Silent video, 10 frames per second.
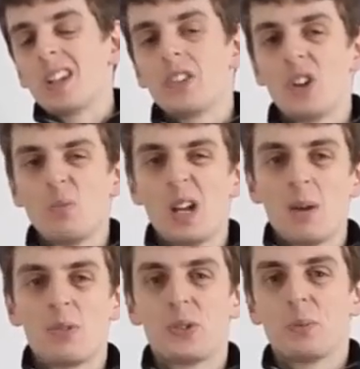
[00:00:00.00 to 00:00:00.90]

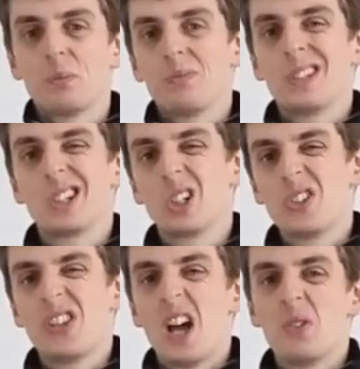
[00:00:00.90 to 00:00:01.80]
sometimes the good
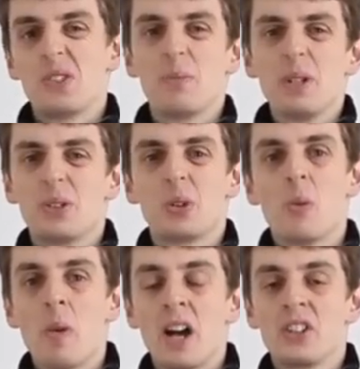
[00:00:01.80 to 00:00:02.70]
sound is a bit
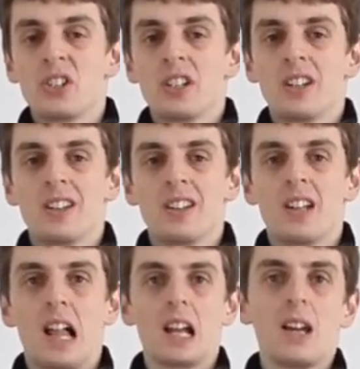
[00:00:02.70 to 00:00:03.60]
too much.
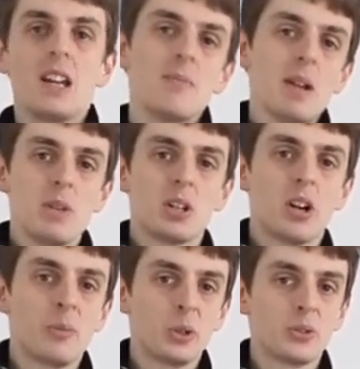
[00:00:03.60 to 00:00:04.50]
Like maybe you
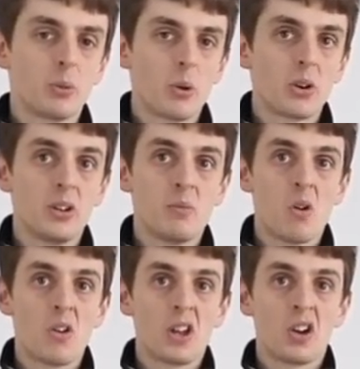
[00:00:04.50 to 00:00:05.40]
commute to work in the
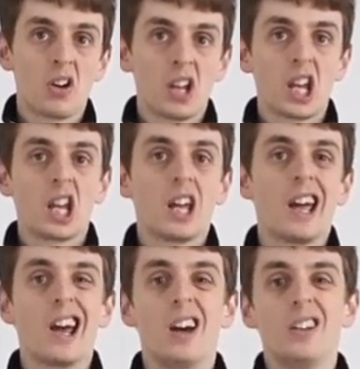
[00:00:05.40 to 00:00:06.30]
morning early
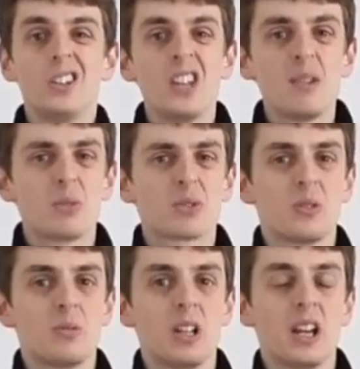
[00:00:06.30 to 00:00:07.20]
and your neighbors
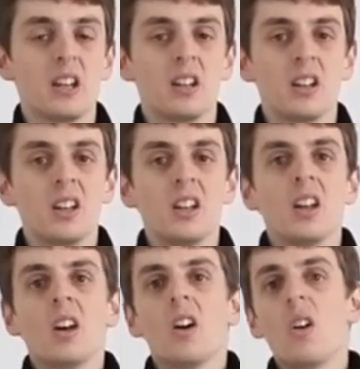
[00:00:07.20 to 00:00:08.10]
complain.
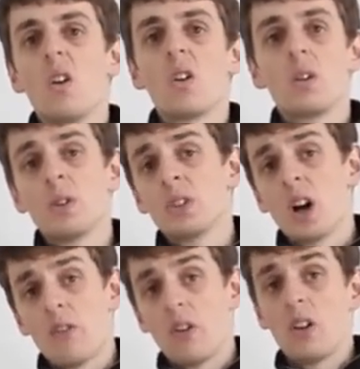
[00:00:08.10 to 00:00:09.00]
Or you want to
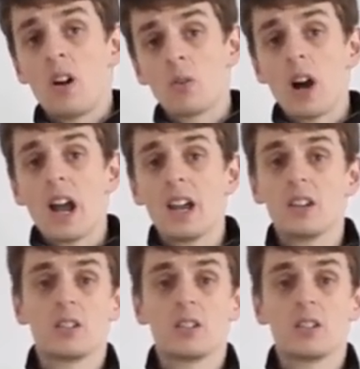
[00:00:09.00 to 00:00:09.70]
go for a long ride